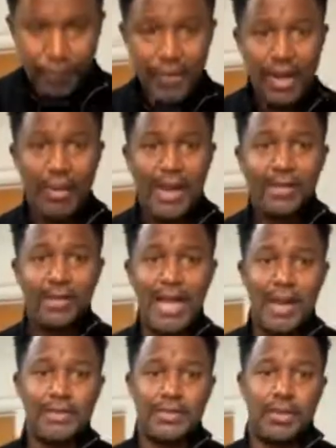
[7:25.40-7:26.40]
Why you
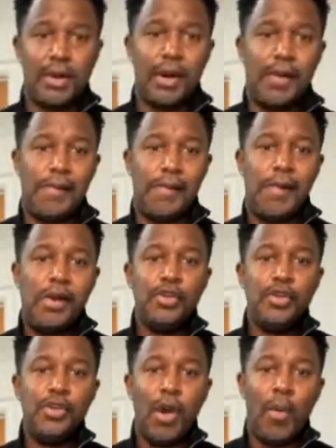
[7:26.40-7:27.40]
clapping so hard?
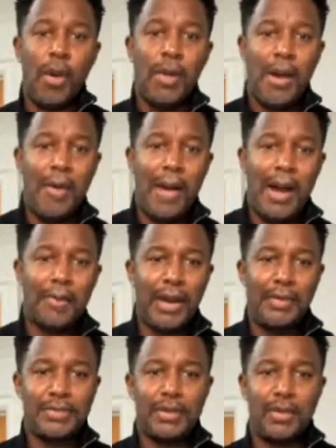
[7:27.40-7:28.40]
You don't worry about why I'm
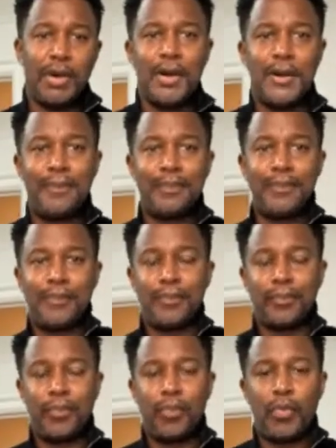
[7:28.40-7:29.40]
clapping so hard.
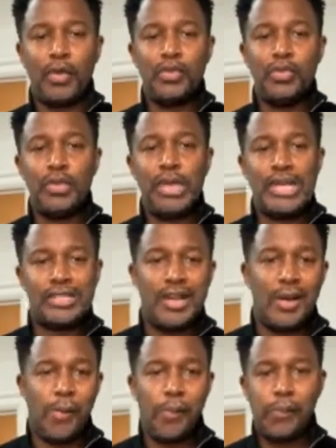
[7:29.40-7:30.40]
You catch up.